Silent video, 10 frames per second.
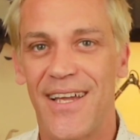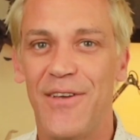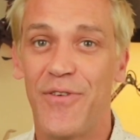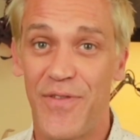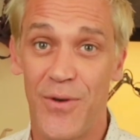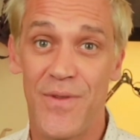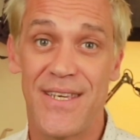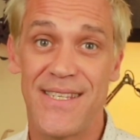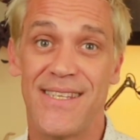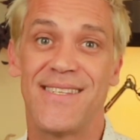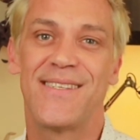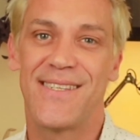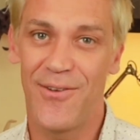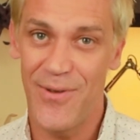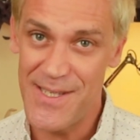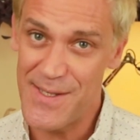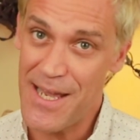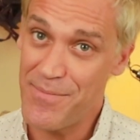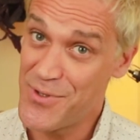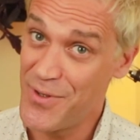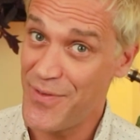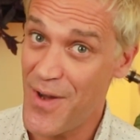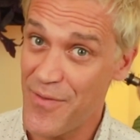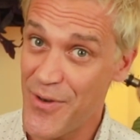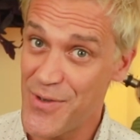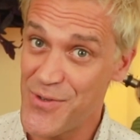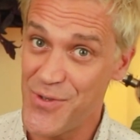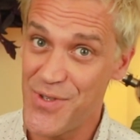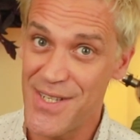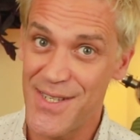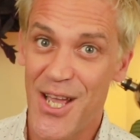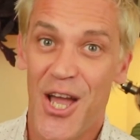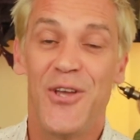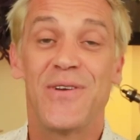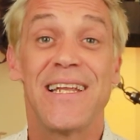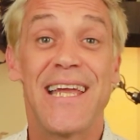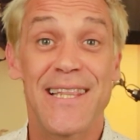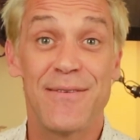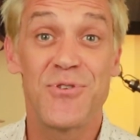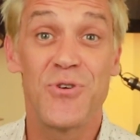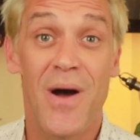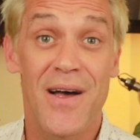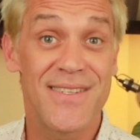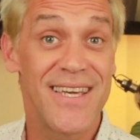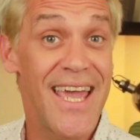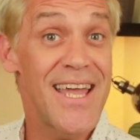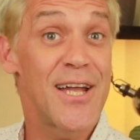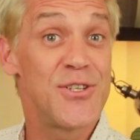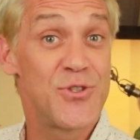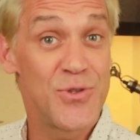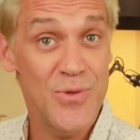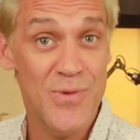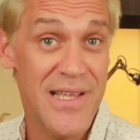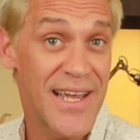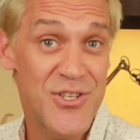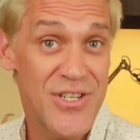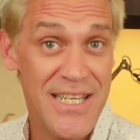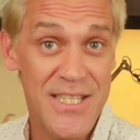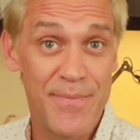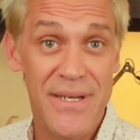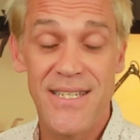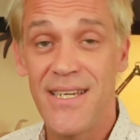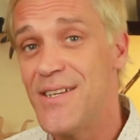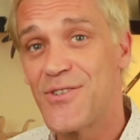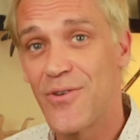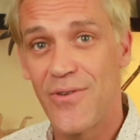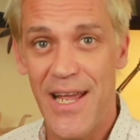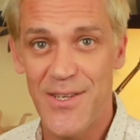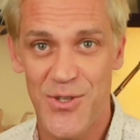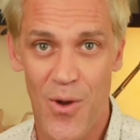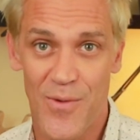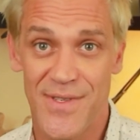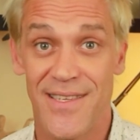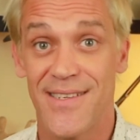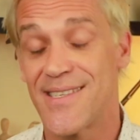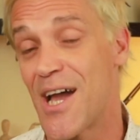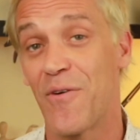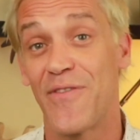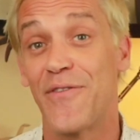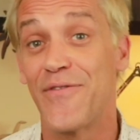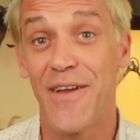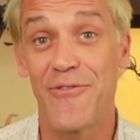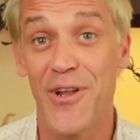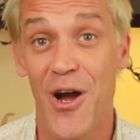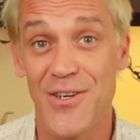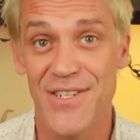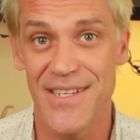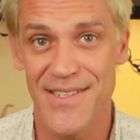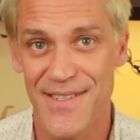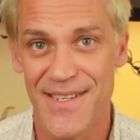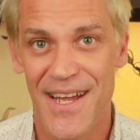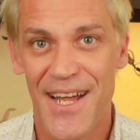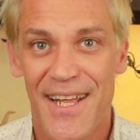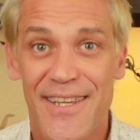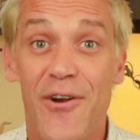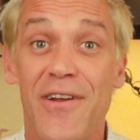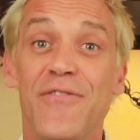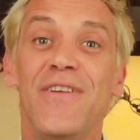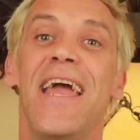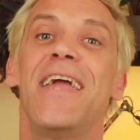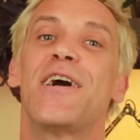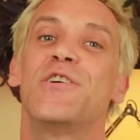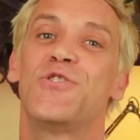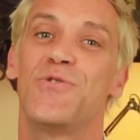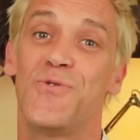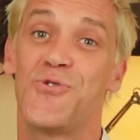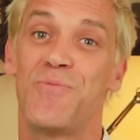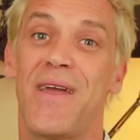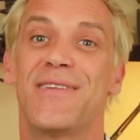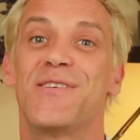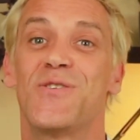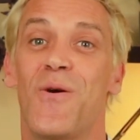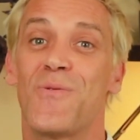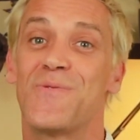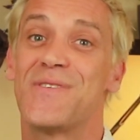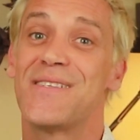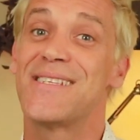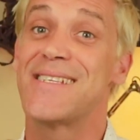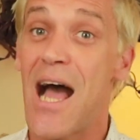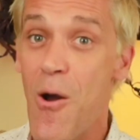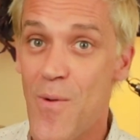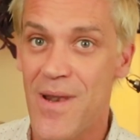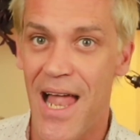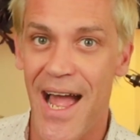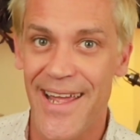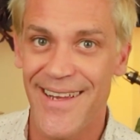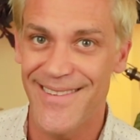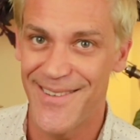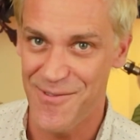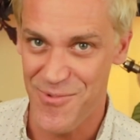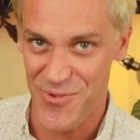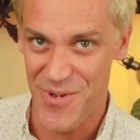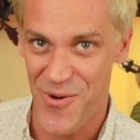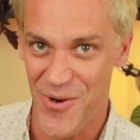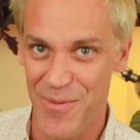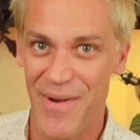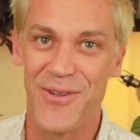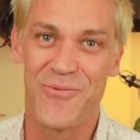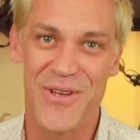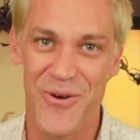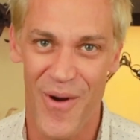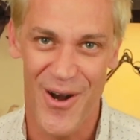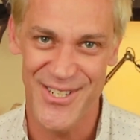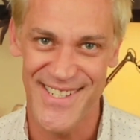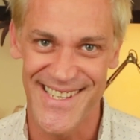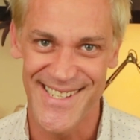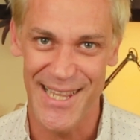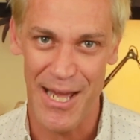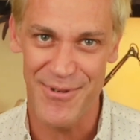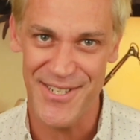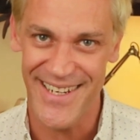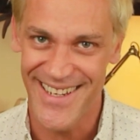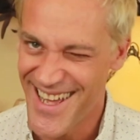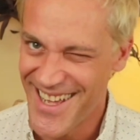If you feel this is still a step too far for your students, you can get them to ask AI tools like ChatGPT to create songs in the style of their favorite artists. There are even AI tools to make the song sound like it was recorded by the real artist and celebrity.